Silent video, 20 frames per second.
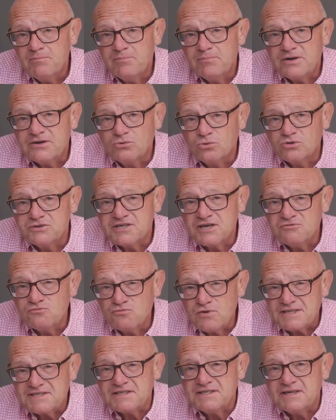but also
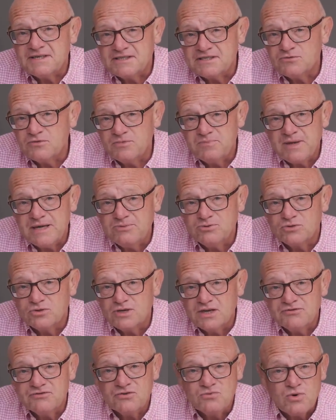resonated with people
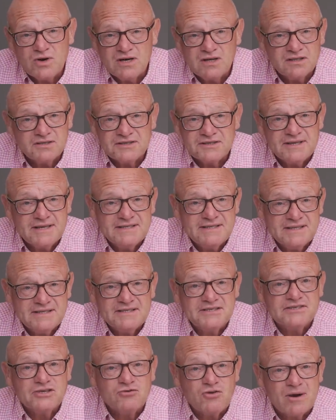all over the world. And his
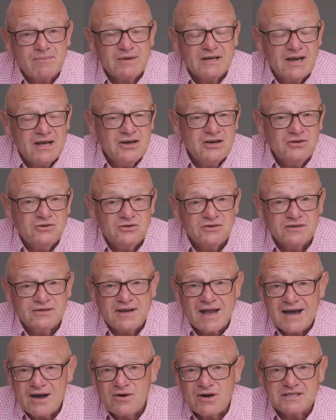Instagram alone
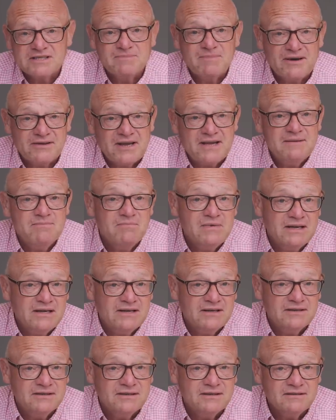now has about 8
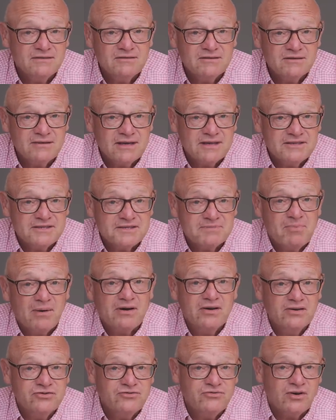million
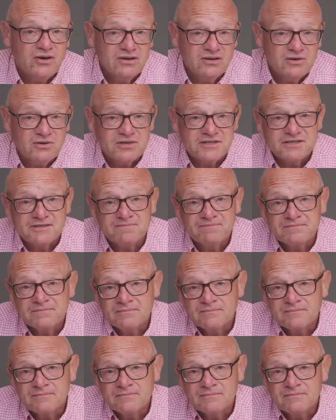inspired followers.